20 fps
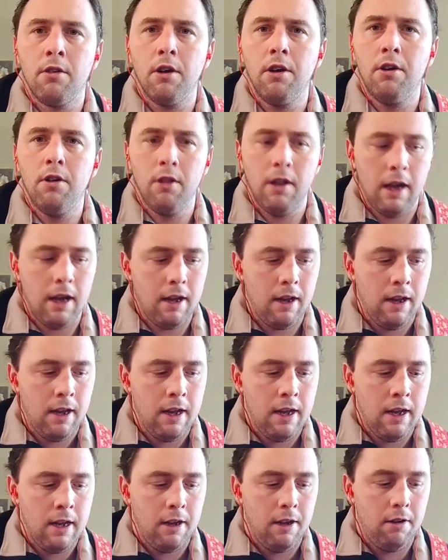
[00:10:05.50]
you do that.
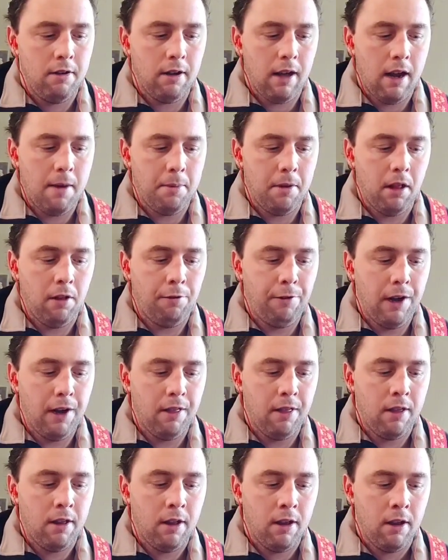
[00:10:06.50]
You slide up to the
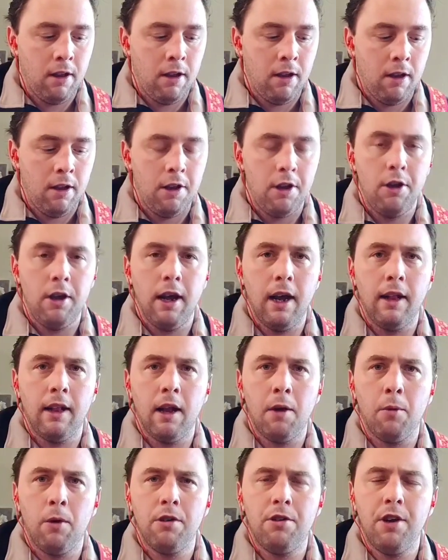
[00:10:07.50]
5th, and
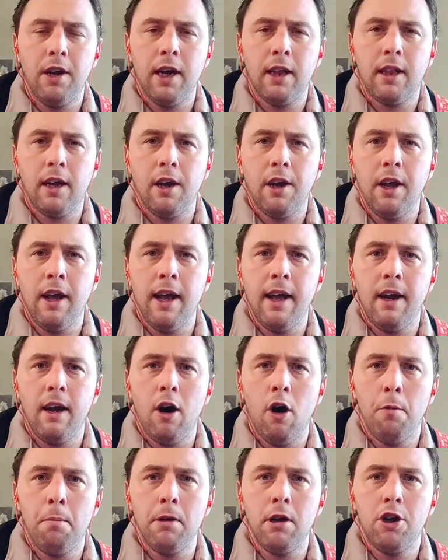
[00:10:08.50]
then once you get there, you hit an
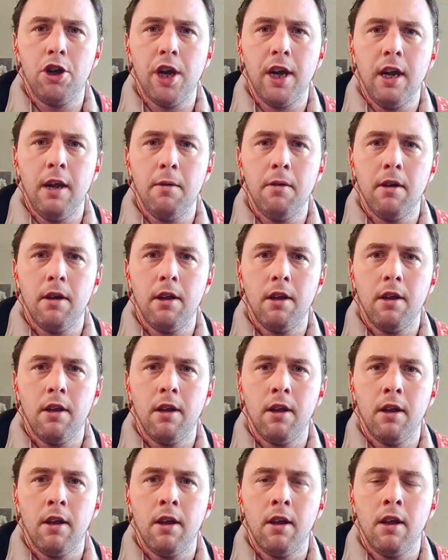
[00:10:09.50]
open G,
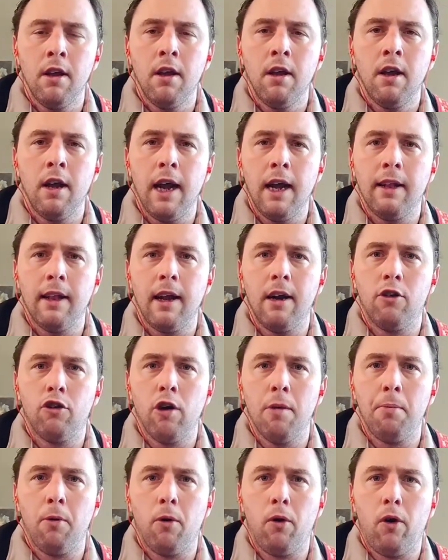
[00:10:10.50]
and then a
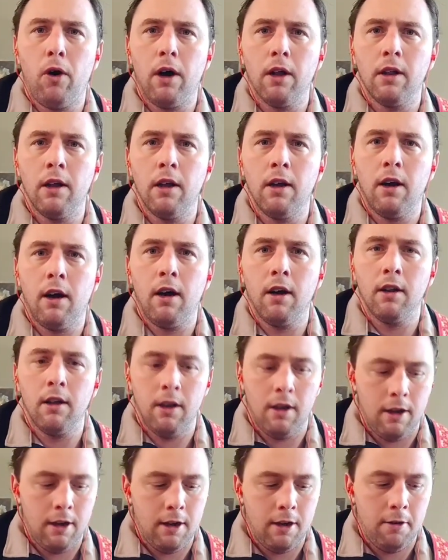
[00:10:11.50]
triple on the
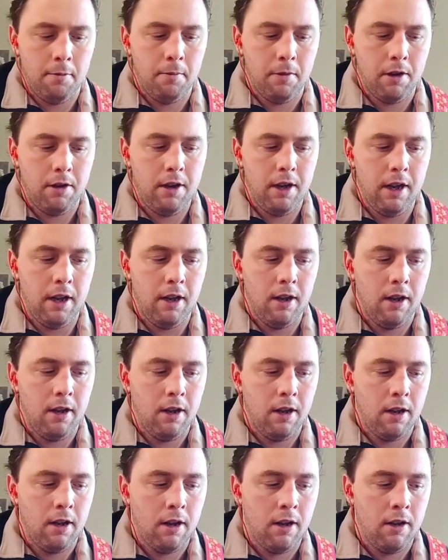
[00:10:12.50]
D.
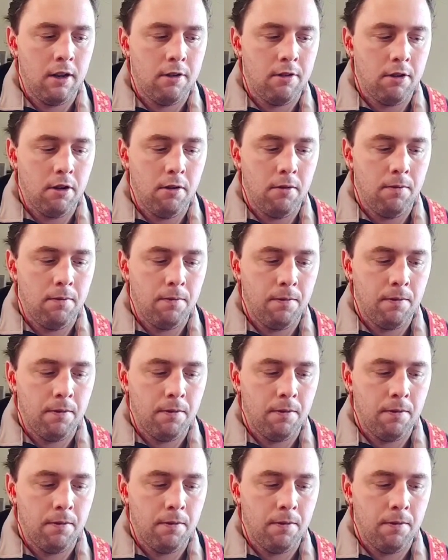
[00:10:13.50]
So.